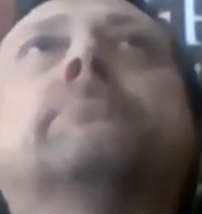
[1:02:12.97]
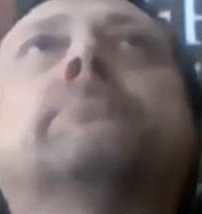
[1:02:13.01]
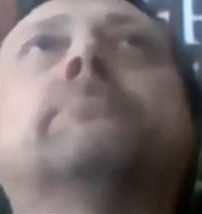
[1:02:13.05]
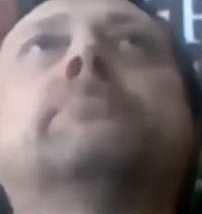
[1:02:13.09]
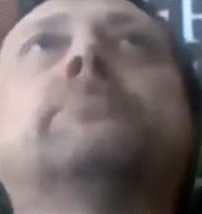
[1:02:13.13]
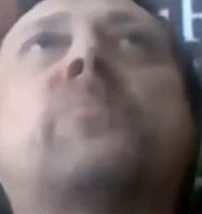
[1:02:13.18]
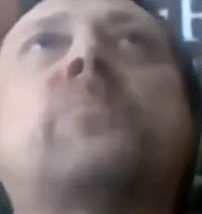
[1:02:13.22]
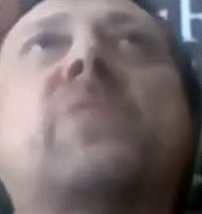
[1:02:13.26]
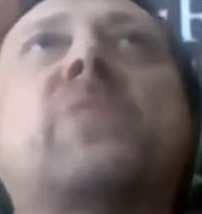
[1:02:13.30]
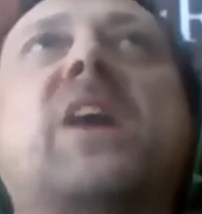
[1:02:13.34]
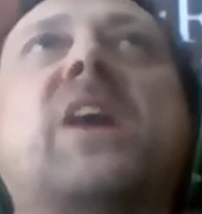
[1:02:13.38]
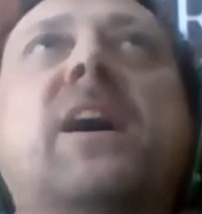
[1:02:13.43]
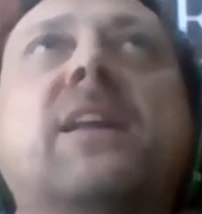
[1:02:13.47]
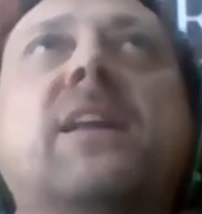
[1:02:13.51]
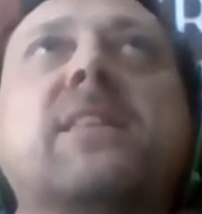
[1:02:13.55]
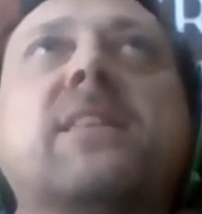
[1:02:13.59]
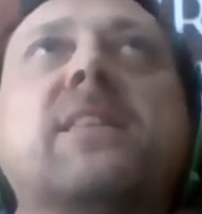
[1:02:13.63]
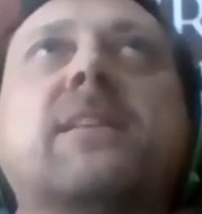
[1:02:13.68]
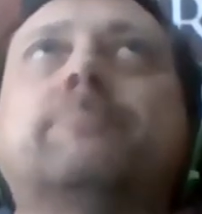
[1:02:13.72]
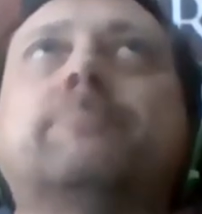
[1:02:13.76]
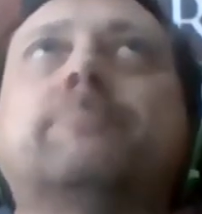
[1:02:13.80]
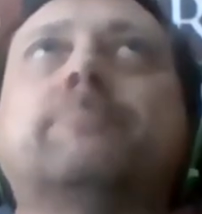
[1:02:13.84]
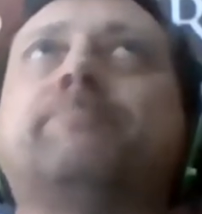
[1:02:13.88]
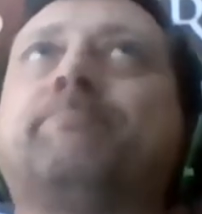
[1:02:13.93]
How
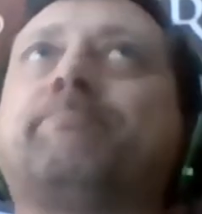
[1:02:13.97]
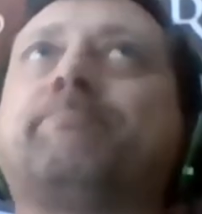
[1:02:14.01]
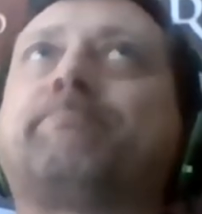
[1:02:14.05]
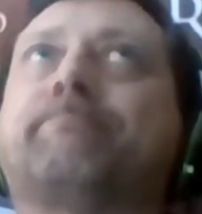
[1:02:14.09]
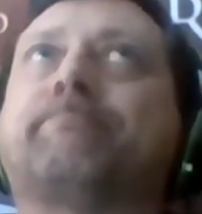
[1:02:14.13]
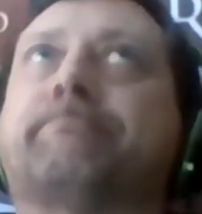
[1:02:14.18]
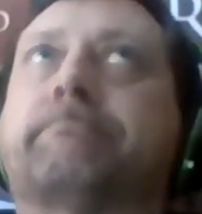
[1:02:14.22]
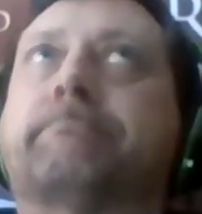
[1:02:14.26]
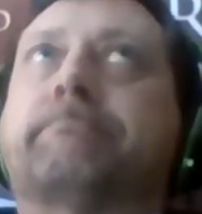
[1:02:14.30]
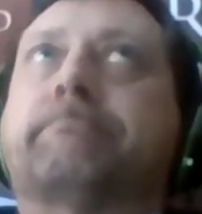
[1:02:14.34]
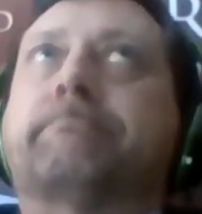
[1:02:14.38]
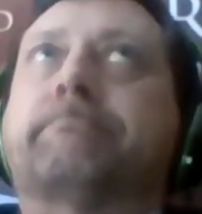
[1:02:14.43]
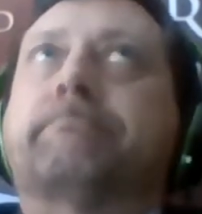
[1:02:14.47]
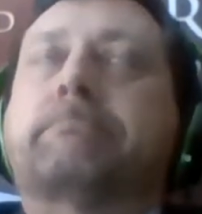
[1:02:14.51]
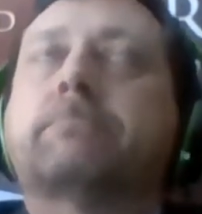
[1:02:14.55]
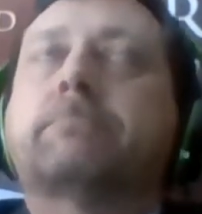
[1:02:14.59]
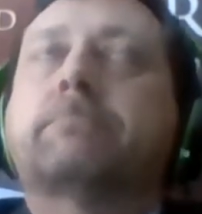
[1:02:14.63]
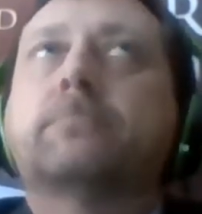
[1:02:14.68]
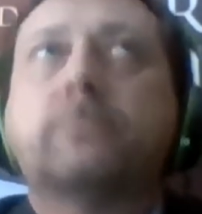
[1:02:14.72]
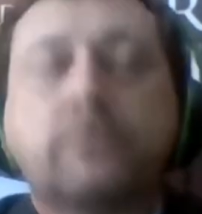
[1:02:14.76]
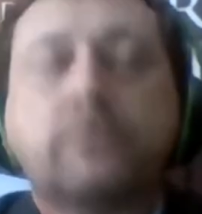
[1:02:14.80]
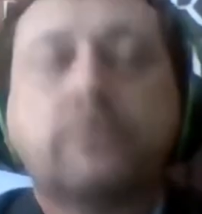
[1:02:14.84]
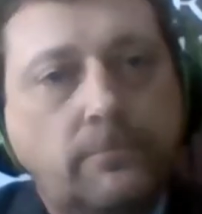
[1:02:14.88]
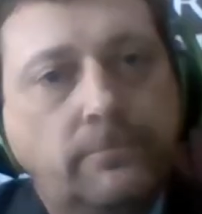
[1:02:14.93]
about carbon
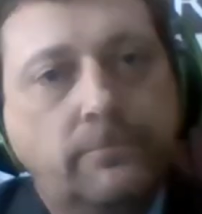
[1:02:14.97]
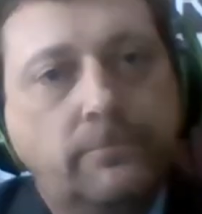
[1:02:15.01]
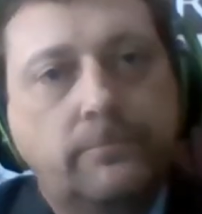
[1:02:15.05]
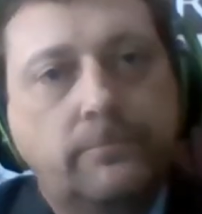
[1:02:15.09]
sequestered